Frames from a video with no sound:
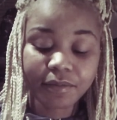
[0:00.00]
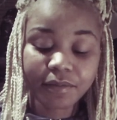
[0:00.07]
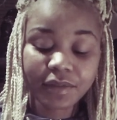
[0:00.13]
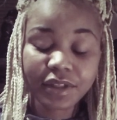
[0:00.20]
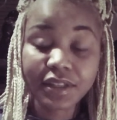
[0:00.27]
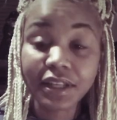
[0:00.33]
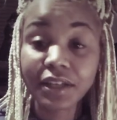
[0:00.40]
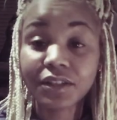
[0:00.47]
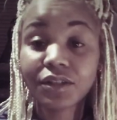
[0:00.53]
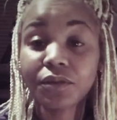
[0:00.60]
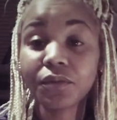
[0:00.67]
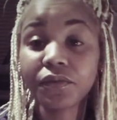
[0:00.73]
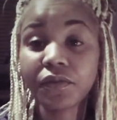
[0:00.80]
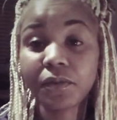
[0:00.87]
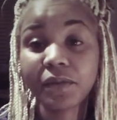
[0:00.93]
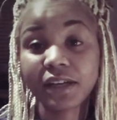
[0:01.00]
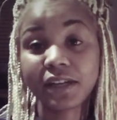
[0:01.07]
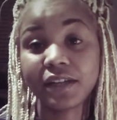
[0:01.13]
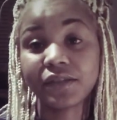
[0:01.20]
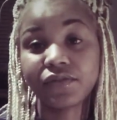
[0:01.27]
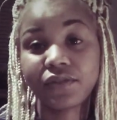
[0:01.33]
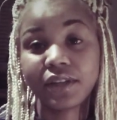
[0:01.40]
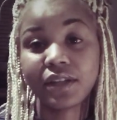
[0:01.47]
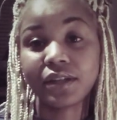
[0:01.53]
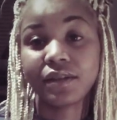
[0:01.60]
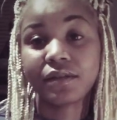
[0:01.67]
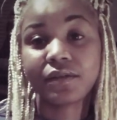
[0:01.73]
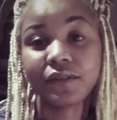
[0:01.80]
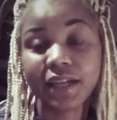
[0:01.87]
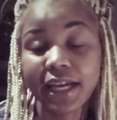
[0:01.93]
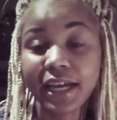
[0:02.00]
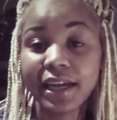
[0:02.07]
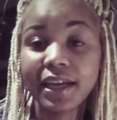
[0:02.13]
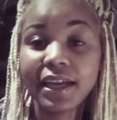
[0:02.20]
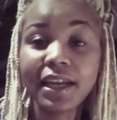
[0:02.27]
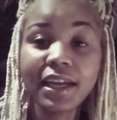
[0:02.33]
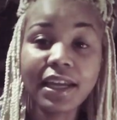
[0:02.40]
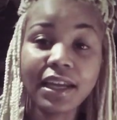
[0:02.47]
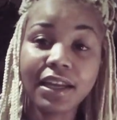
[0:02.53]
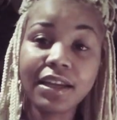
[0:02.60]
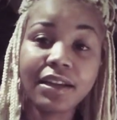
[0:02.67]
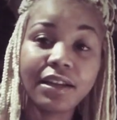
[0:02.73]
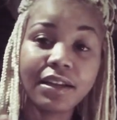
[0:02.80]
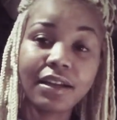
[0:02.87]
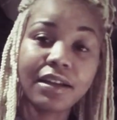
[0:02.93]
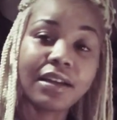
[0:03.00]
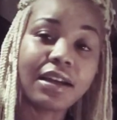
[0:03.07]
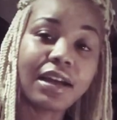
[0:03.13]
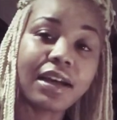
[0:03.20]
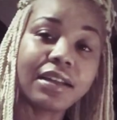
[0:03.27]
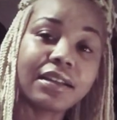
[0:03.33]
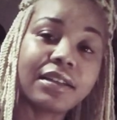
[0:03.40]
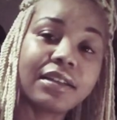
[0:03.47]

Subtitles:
stay tuned for my next video, okay? Holla.